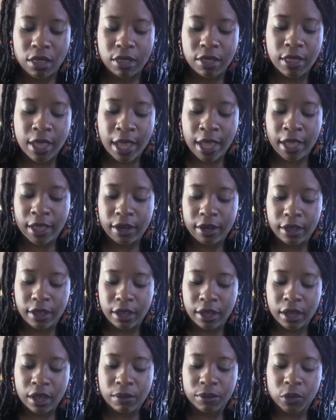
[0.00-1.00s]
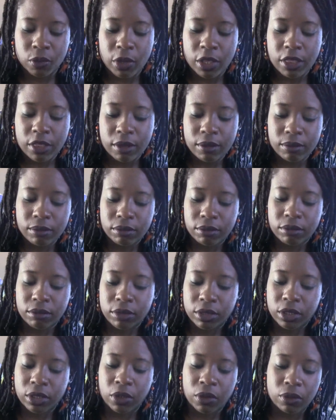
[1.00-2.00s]
that it comes with.
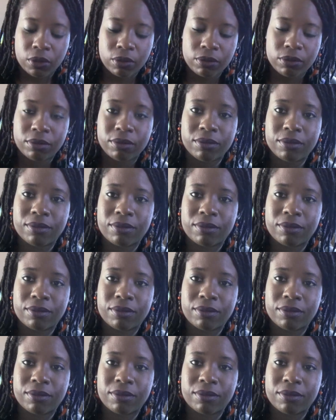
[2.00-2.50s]
So